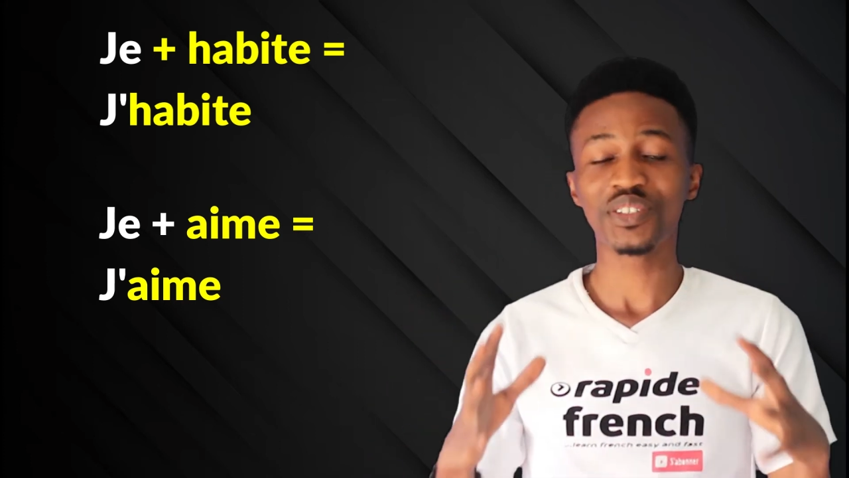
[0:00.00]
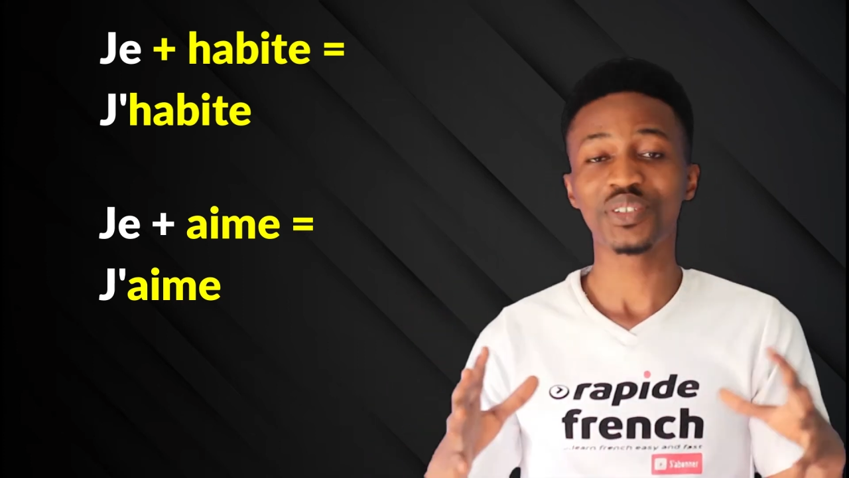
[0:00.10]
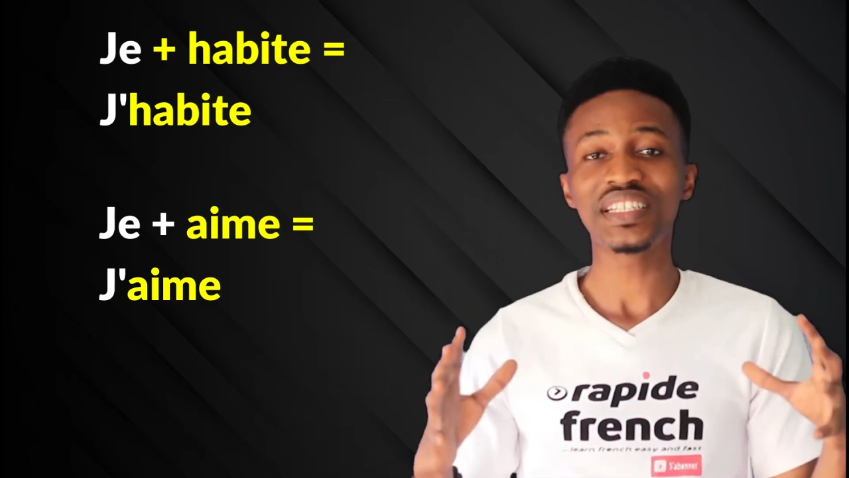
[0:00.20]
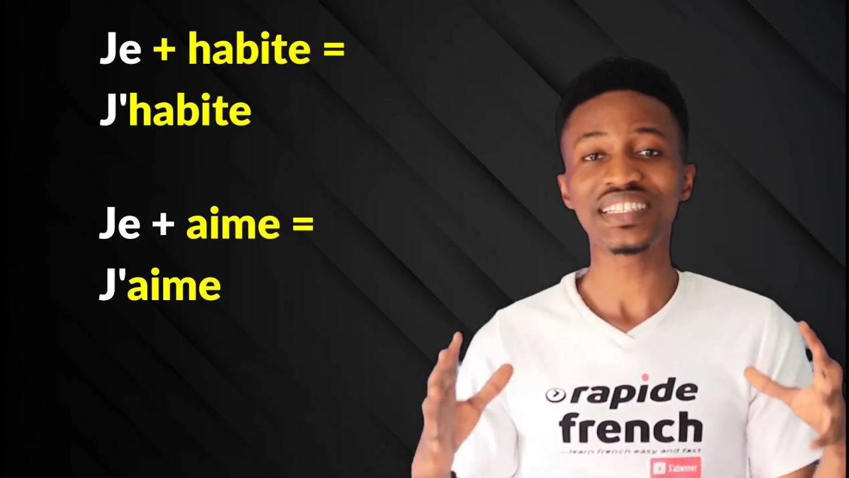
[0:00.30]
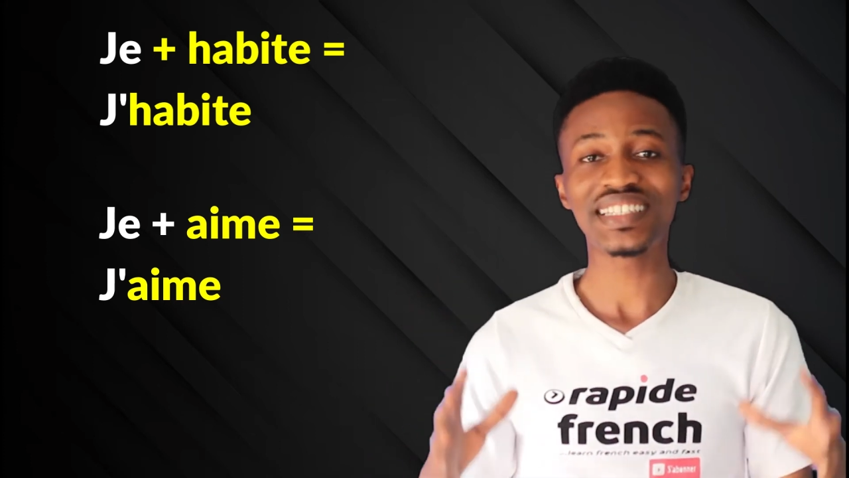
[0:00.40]
so
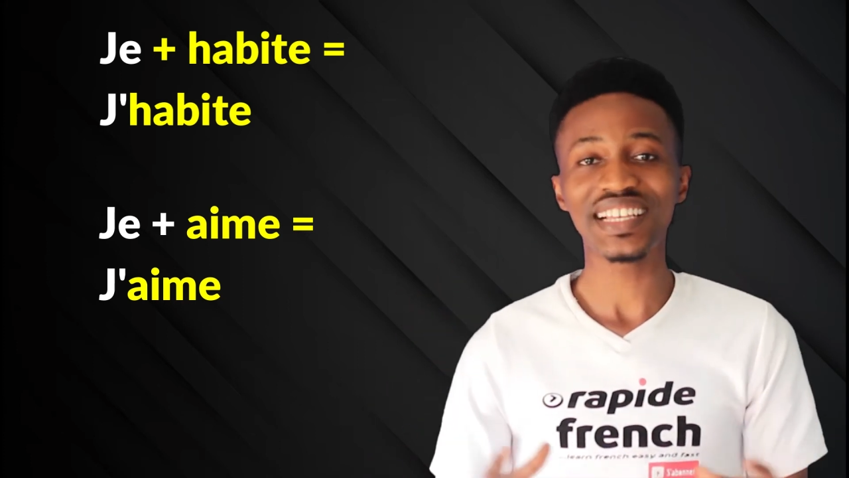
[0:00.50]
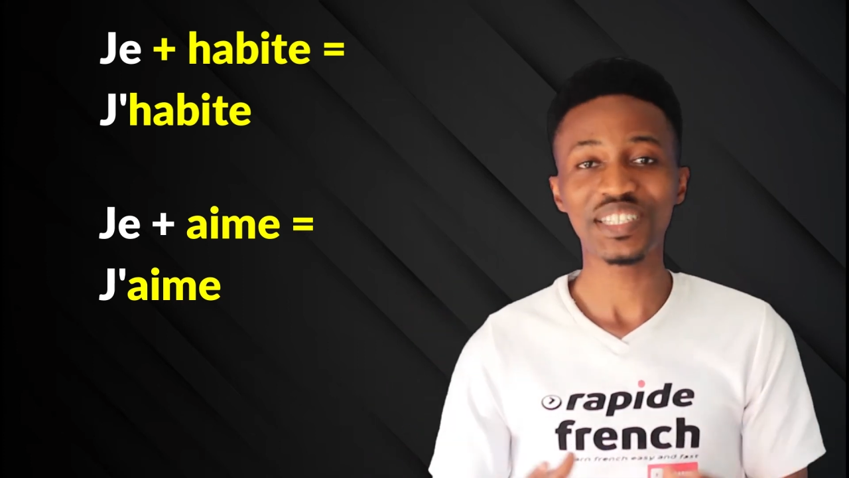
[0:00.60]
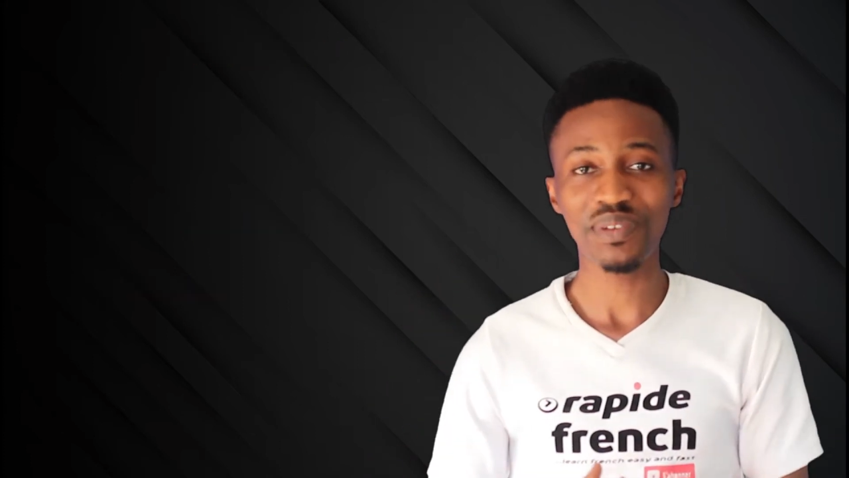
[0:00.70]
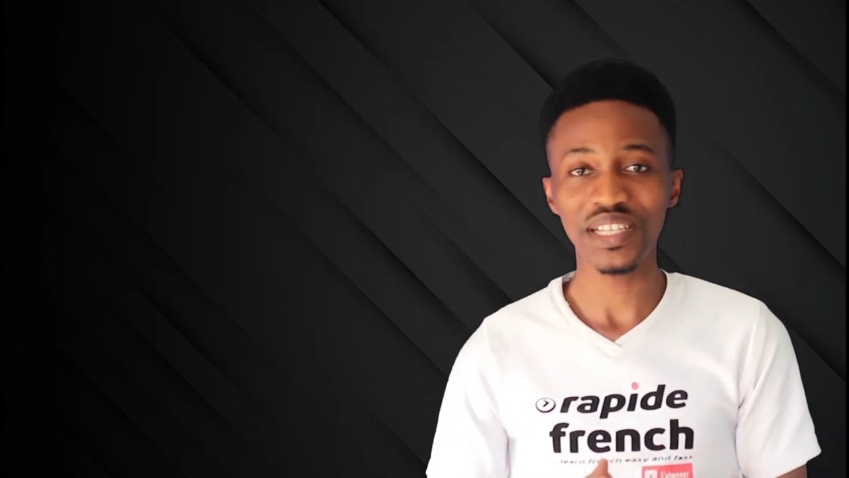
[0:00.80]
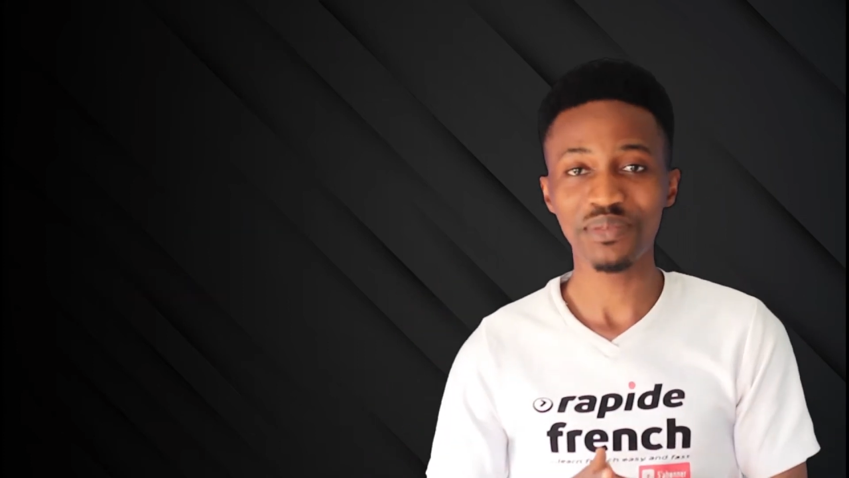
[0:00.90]
this
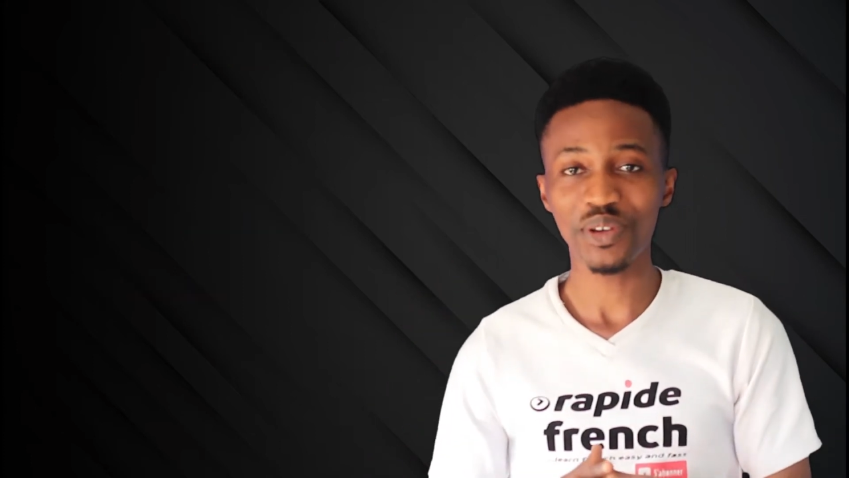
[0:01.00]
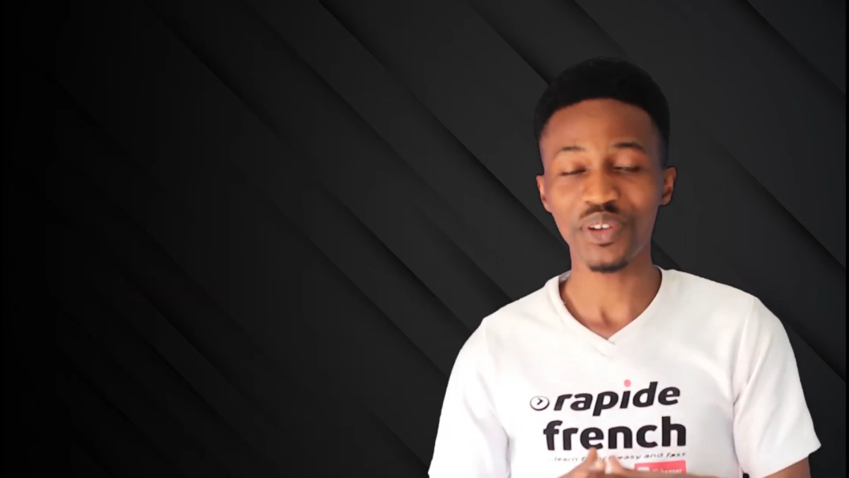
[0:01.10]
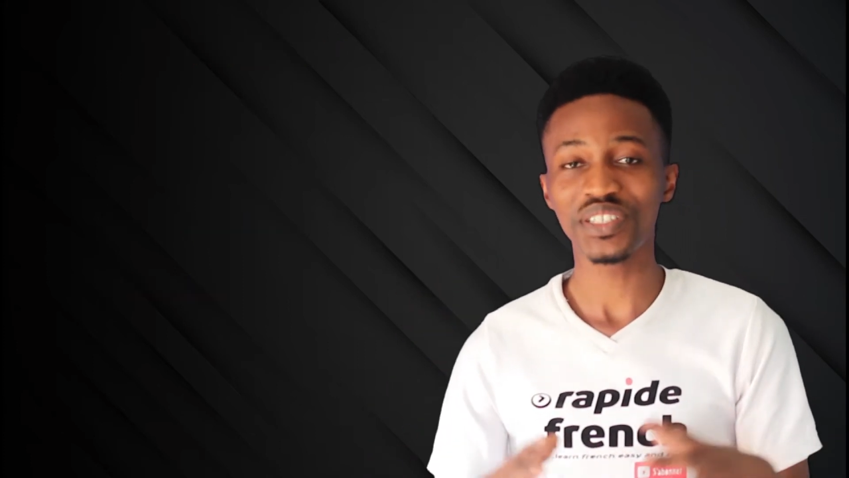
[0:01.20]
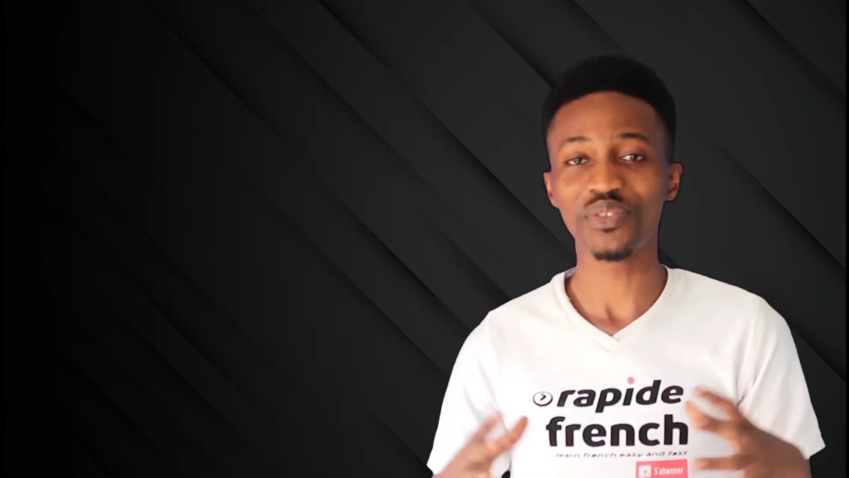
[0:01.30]
takes place because